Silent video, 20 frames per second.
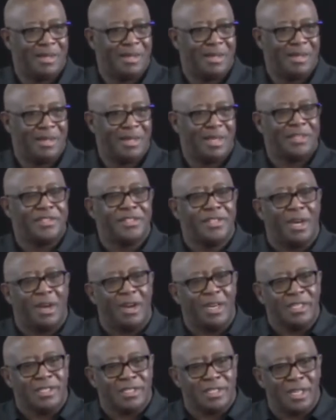A
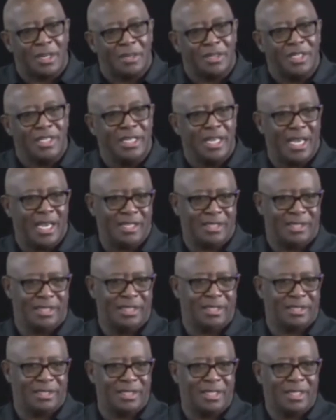dark, dirty,
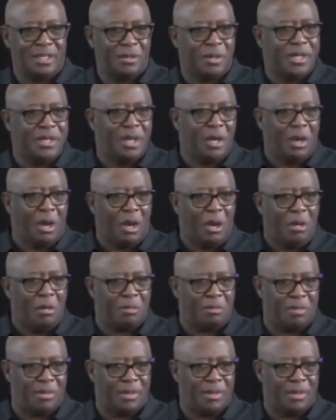nasty sinner with no hope.